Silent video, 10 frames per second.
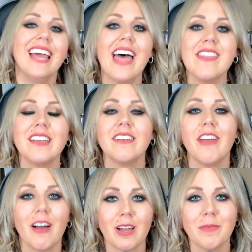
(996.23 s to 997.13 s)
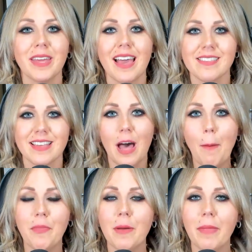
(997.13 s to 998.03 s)
And then Yagami has to
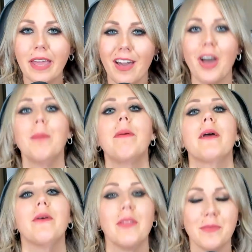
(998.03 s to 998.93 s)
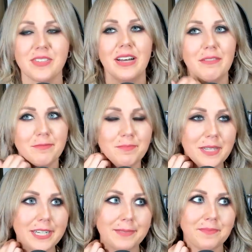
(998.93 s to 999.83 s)
help them like unpickle themselves.
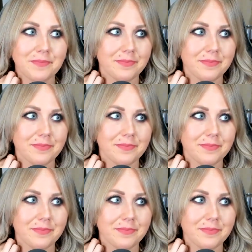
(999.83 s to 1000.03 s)
And